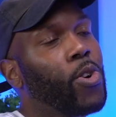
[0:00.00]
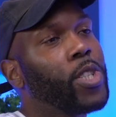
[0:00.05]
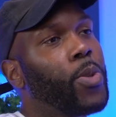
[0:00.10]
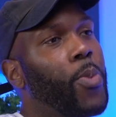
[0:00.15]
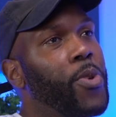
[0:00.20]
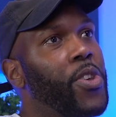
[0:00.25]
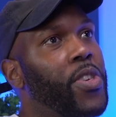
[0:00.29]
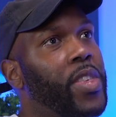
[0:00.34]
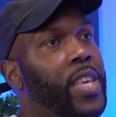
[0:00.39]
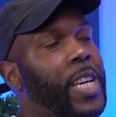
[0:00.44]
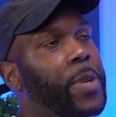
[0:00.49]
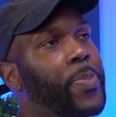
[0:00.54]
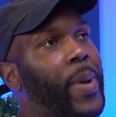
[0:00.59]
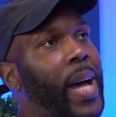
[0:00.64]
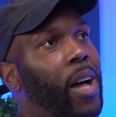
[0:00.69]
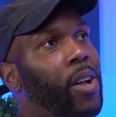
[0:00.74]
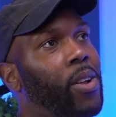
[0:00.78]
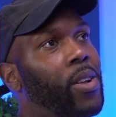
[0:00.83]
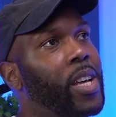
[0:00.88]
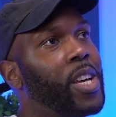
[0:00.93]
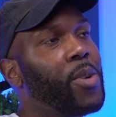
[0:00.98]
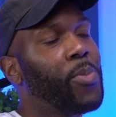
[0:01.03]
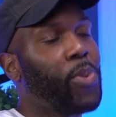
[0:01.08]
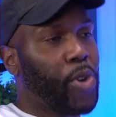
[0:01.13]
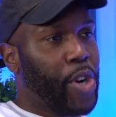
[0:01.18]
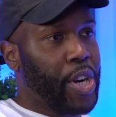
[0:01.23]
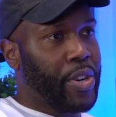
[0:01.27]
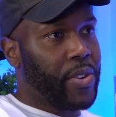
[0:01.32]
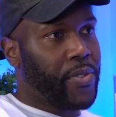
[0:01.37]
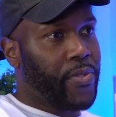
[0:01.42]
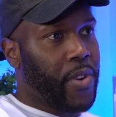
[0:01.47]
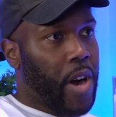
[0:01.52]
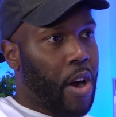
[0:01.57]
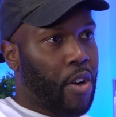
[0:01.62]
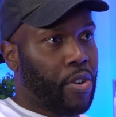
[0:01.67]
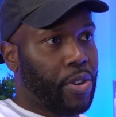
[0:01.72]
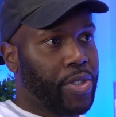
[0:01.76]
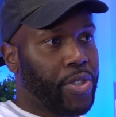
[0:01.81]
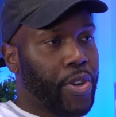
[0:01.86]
So when you think about employee referrals,